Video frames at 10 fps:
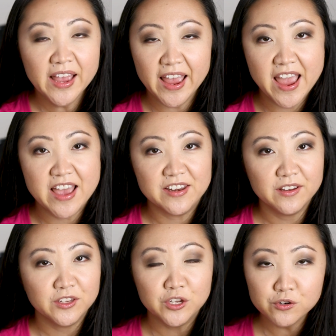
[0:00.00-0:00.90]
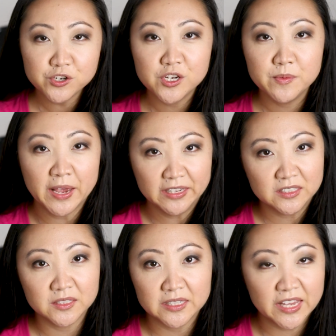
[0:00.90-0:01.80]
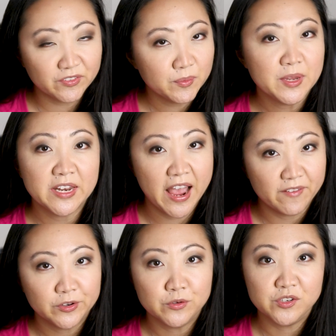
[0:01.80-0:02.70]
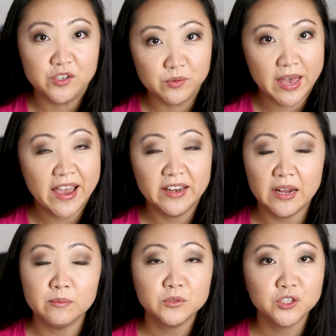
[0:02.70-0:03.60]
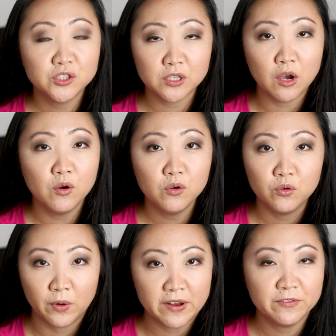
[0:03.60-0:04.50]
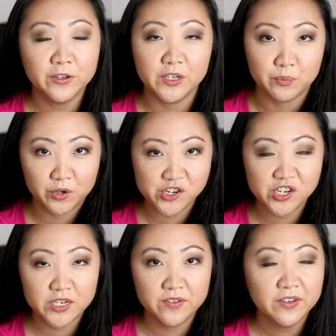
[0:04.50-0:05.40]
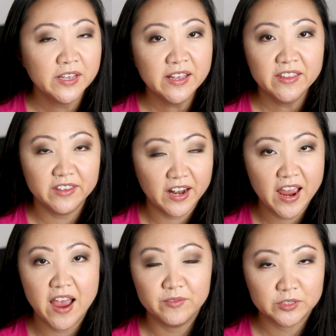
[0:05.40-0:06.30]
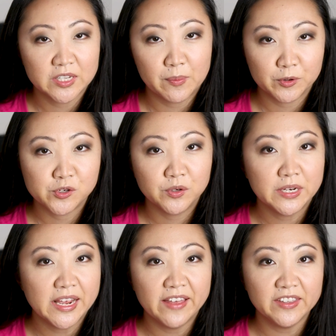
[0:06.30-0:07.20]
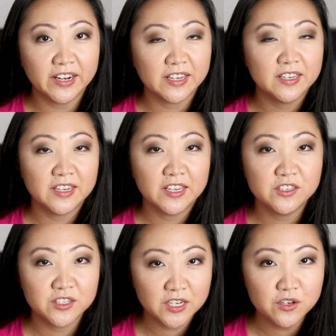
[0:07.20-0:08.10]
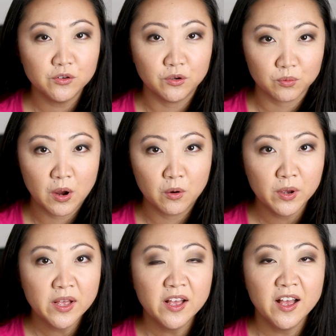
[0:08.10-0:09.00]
And YouTube has given me an avenue to do that. And I'm so grateful and appreciative that I have this opportunity and that I can continue to grow